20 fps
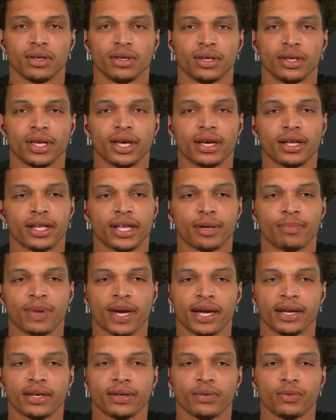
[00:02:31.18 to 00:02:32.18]
Yeah, like
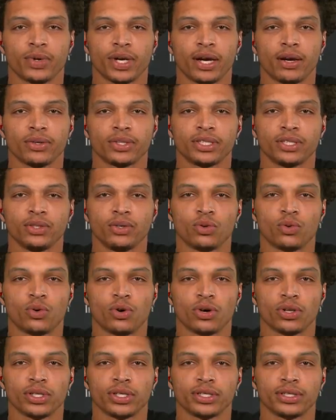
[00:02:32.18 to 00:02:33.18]
back when I was in New
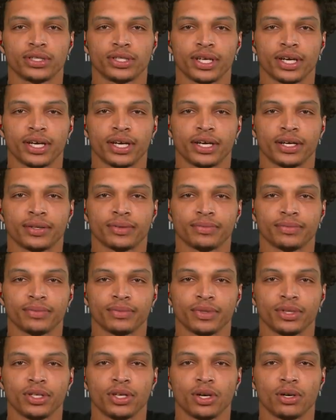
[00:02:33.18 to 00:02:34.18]
Orleans,
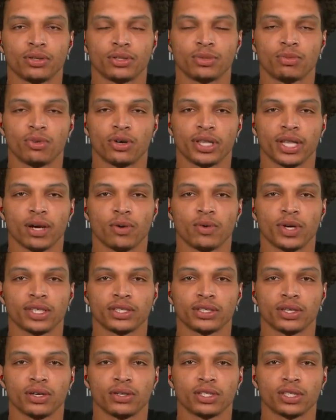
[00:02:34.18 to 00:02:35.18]
you know, it was more of that
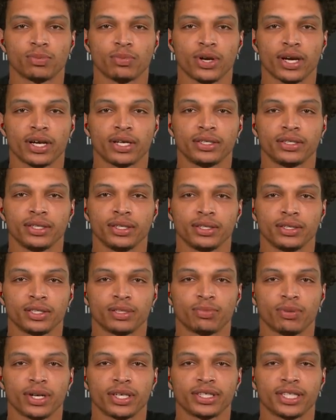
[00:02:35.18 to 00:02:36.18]
West Coast
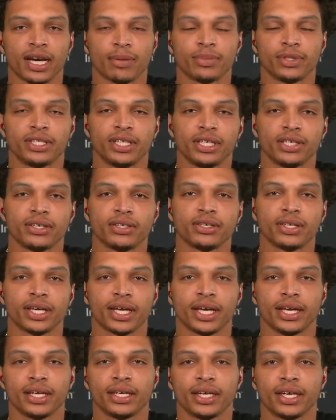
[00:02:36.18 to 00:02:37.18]
spread type of deal.
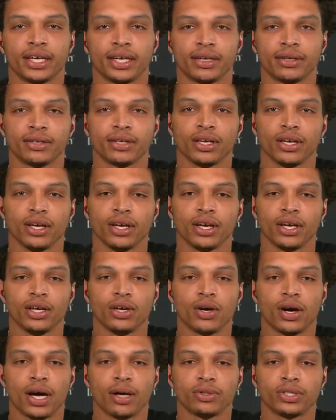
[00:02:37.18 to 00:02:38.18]
And, you
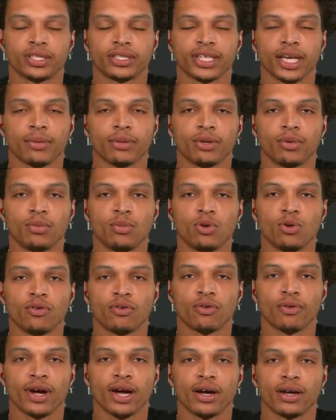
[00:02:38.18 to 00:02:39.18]
know, I was just able to move
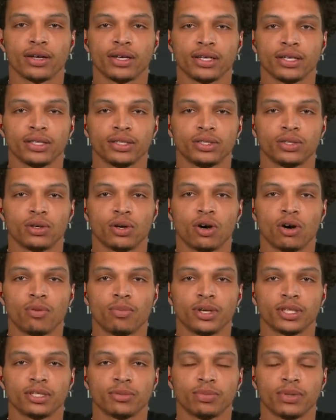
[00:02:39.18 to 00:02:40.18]
around to a whole
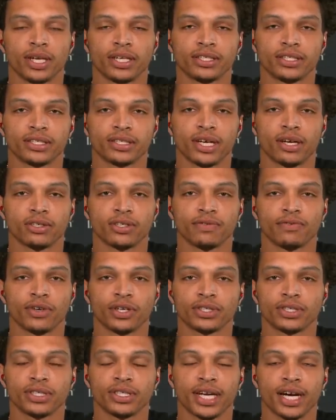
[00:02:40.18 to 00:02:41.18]
bunch of places. I was a
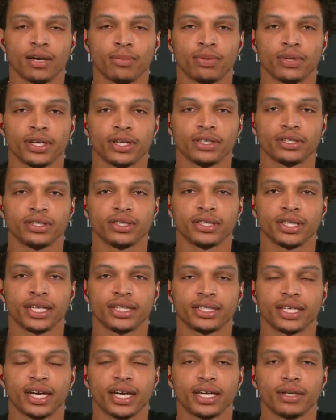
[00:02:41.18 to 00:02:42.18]
versatile player during
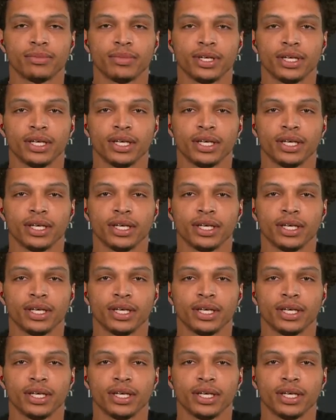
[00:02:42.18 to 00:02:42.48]
that time.